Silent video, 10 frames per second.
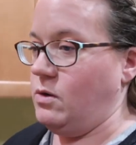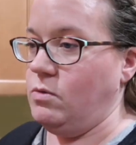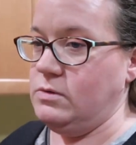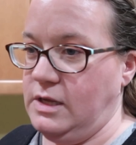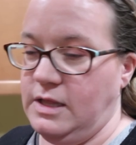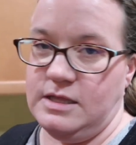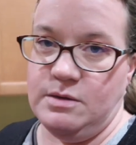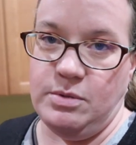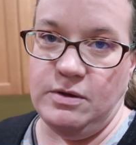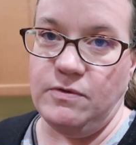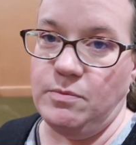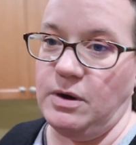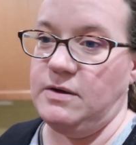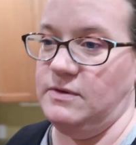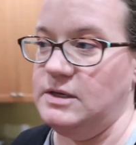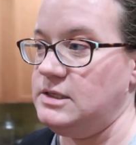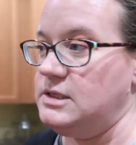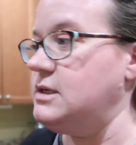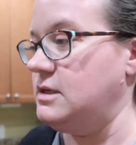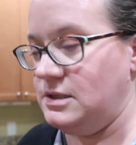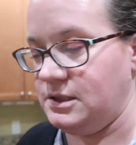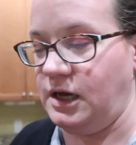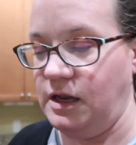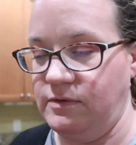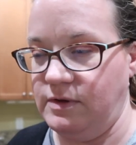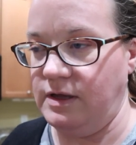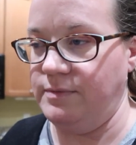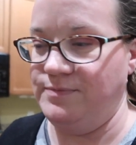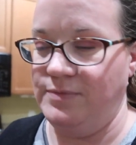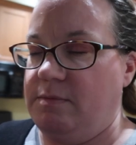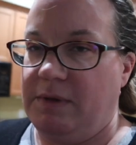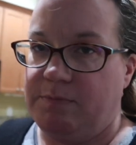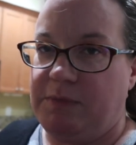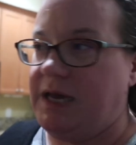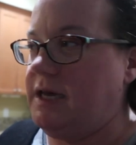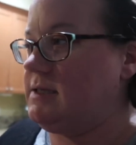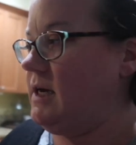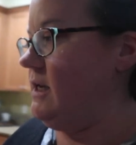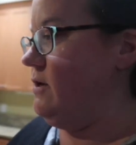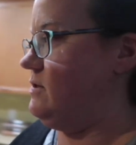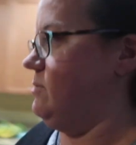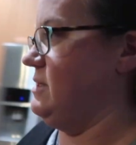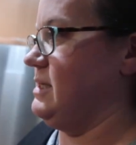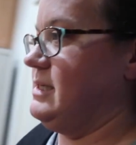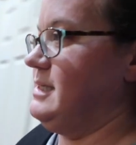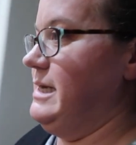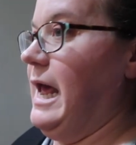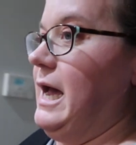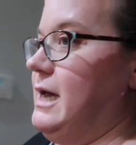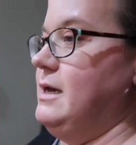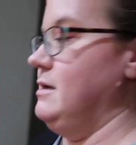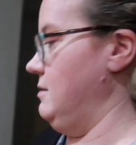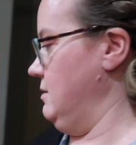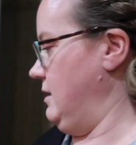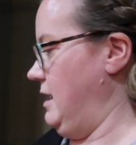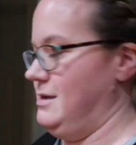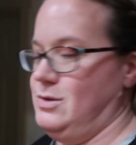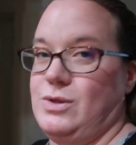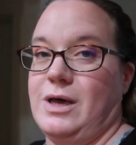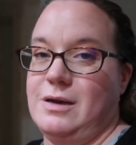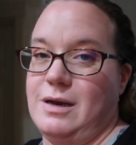and only let them be for breakfast. It's kind of my kids kind of use them as a snack. Can't do that